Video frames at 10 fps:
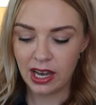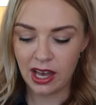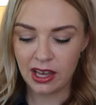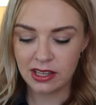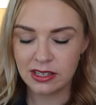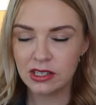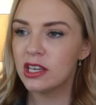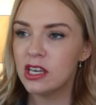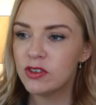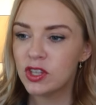And
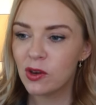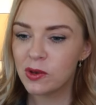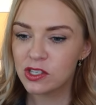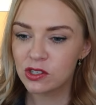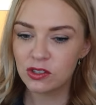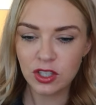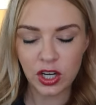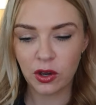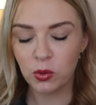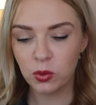even though it's,
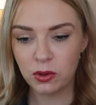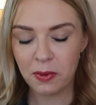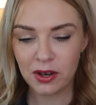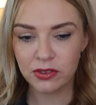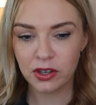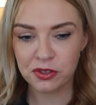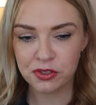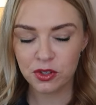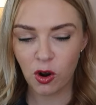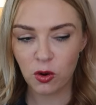you know, all about
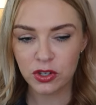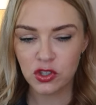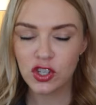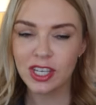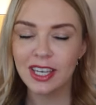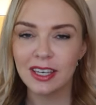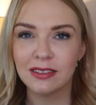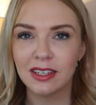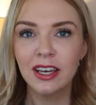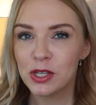those orangey
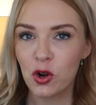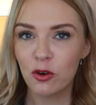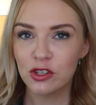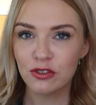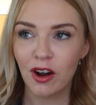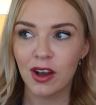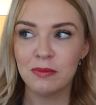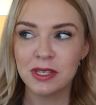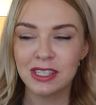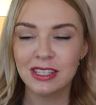and bitter orange
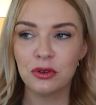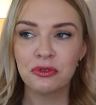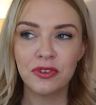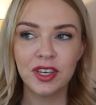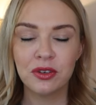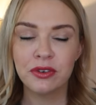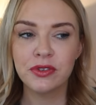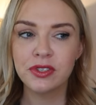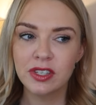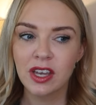vibes, it still
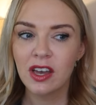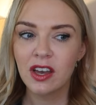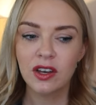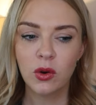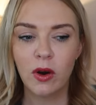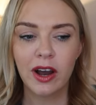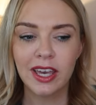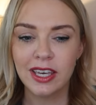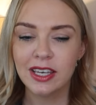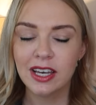feels
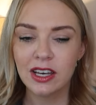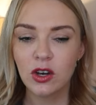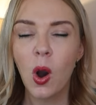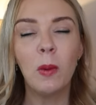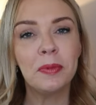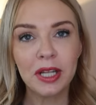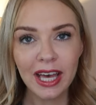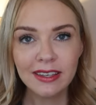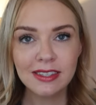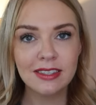quite
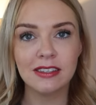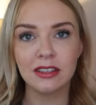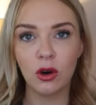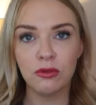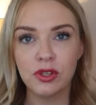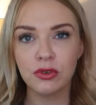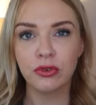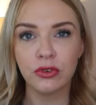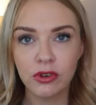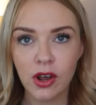complex. There's a lot of
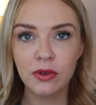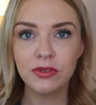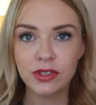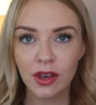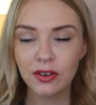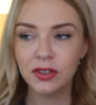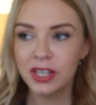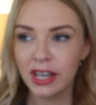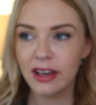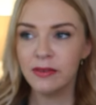different notes going
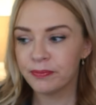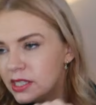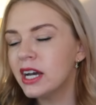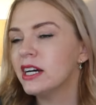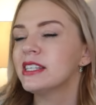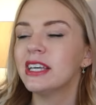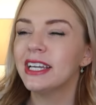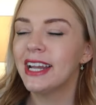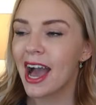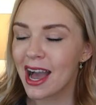on here. Yeah, it's
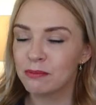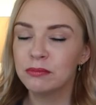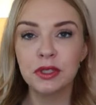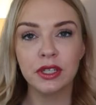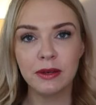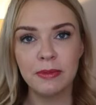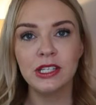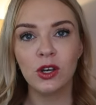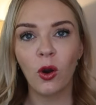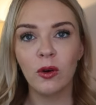like an ambery
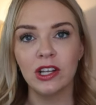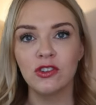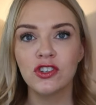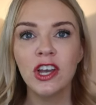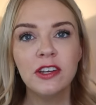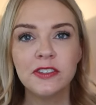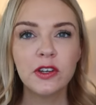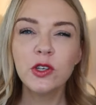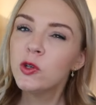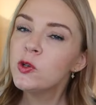bitter orange. You
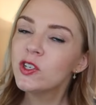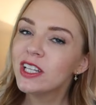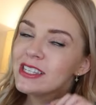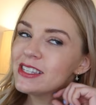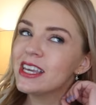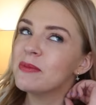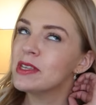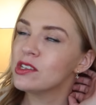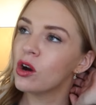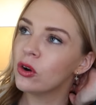don't usually see
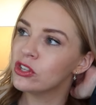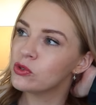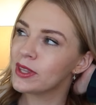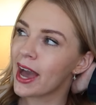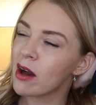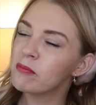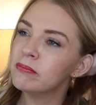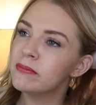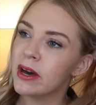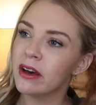bitter orange with
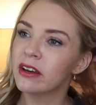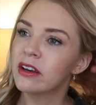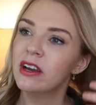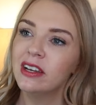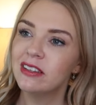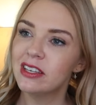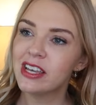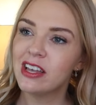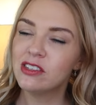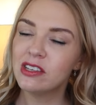amber. They
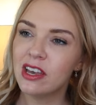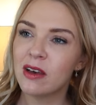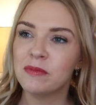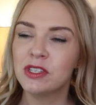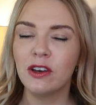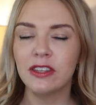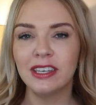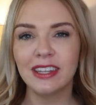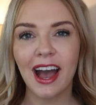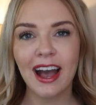tend to, so I
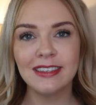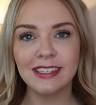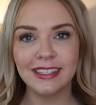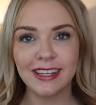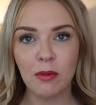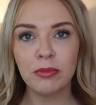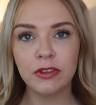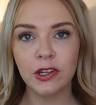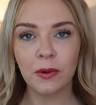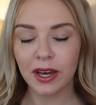think that adds a
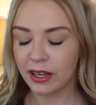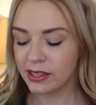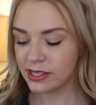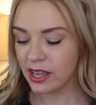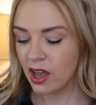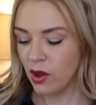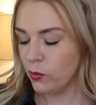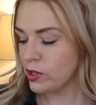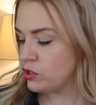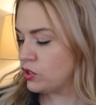depth to it,
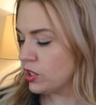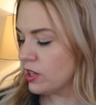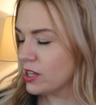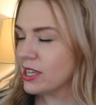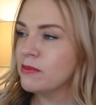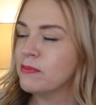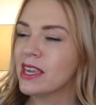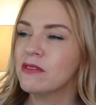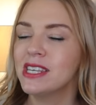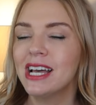which
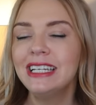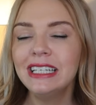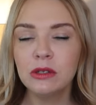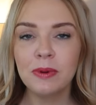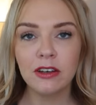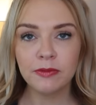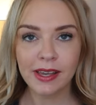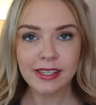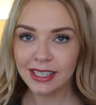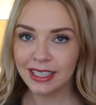gives it a little bit of
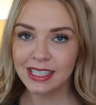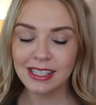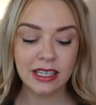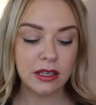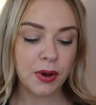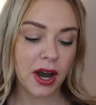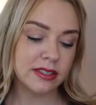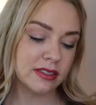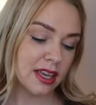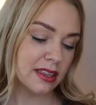masculinity, but
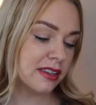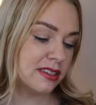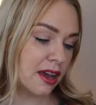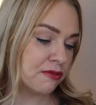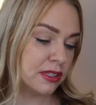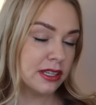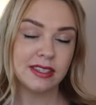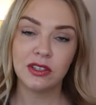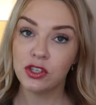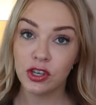I'd say that's definitely
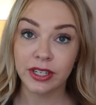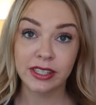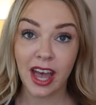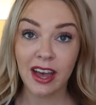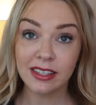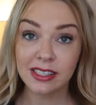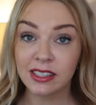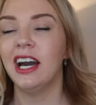still unisex.